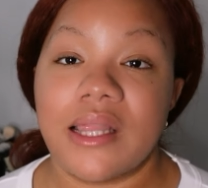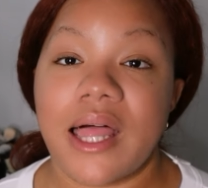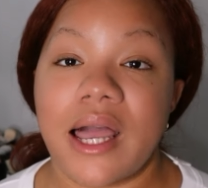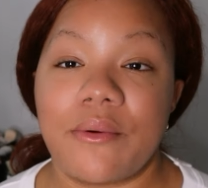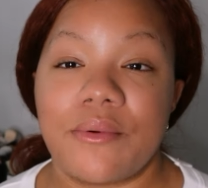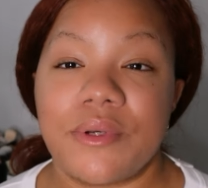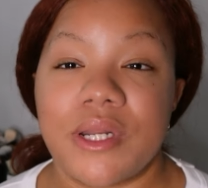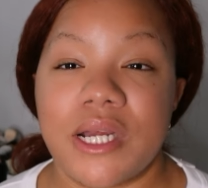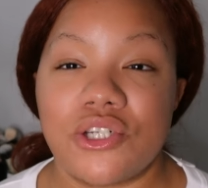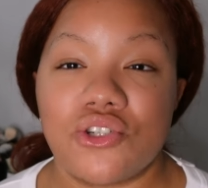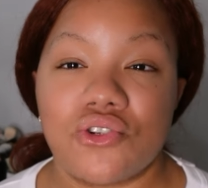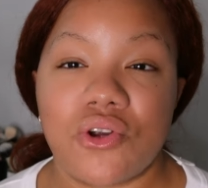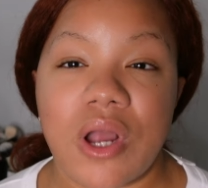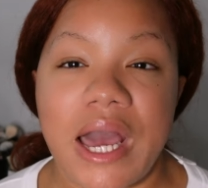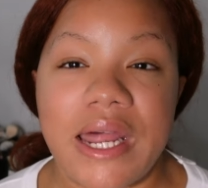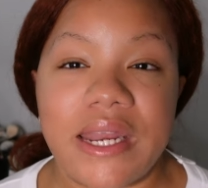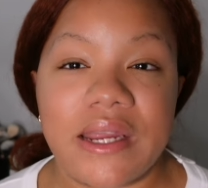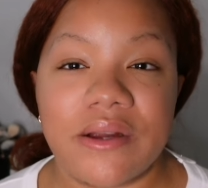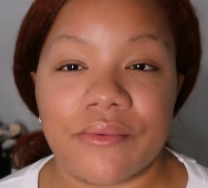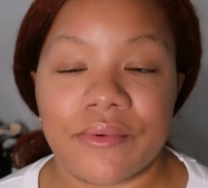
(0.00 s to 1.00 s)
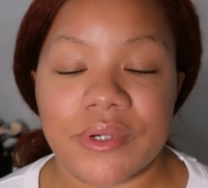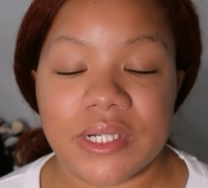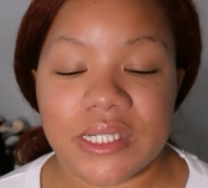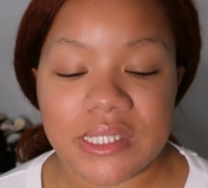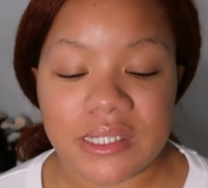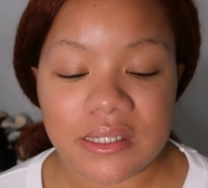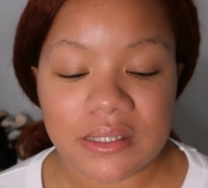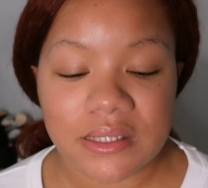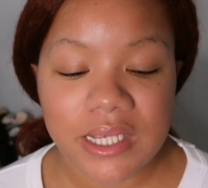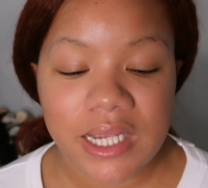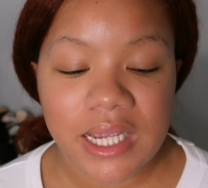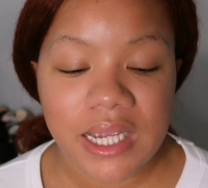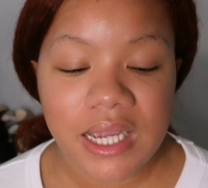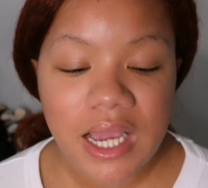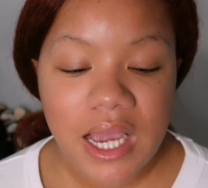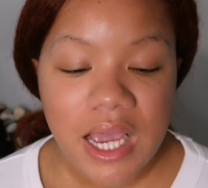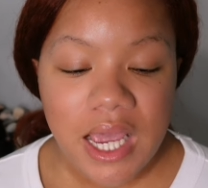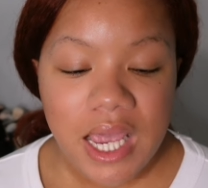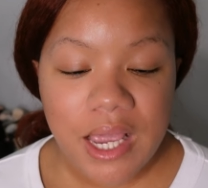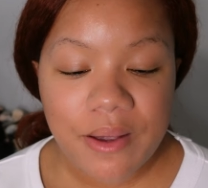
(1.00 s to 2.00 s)
Like when I tried it recently,
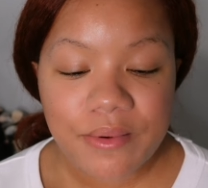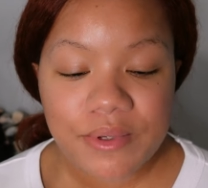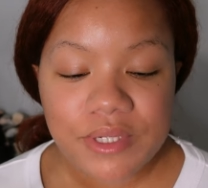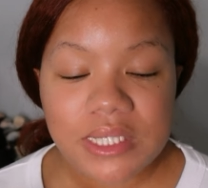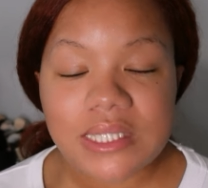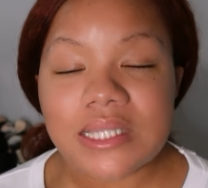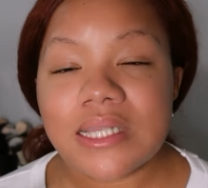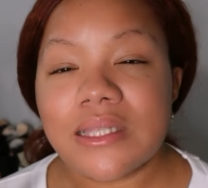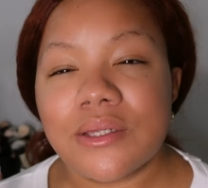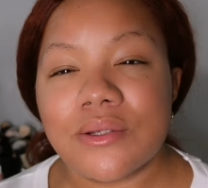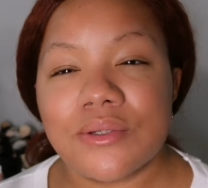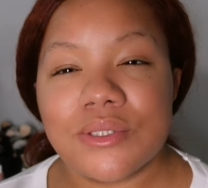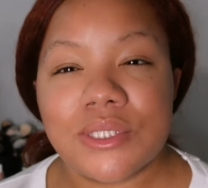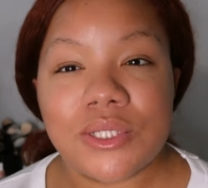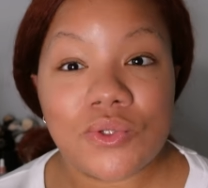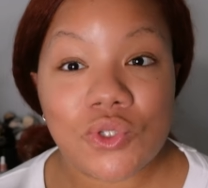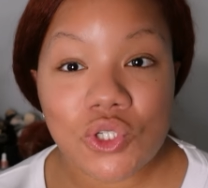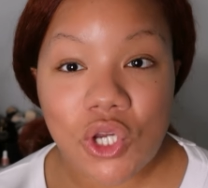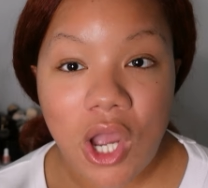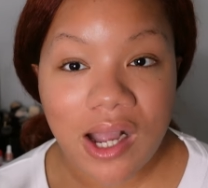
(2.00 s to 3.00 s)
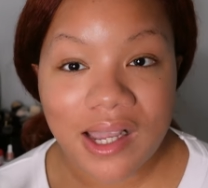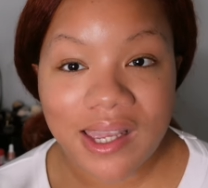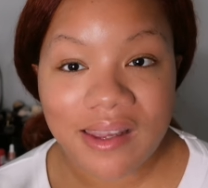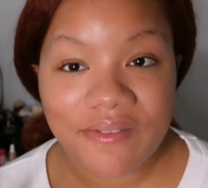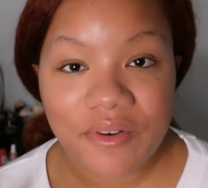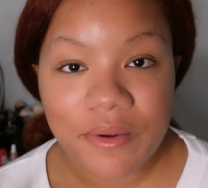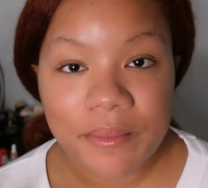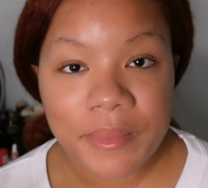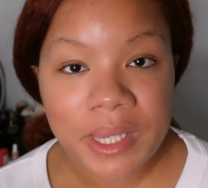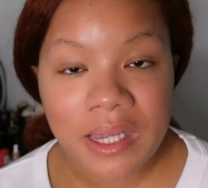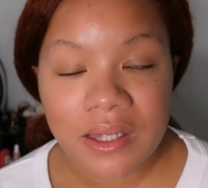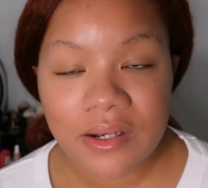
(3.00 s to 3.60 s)
it was just a little too chalky for me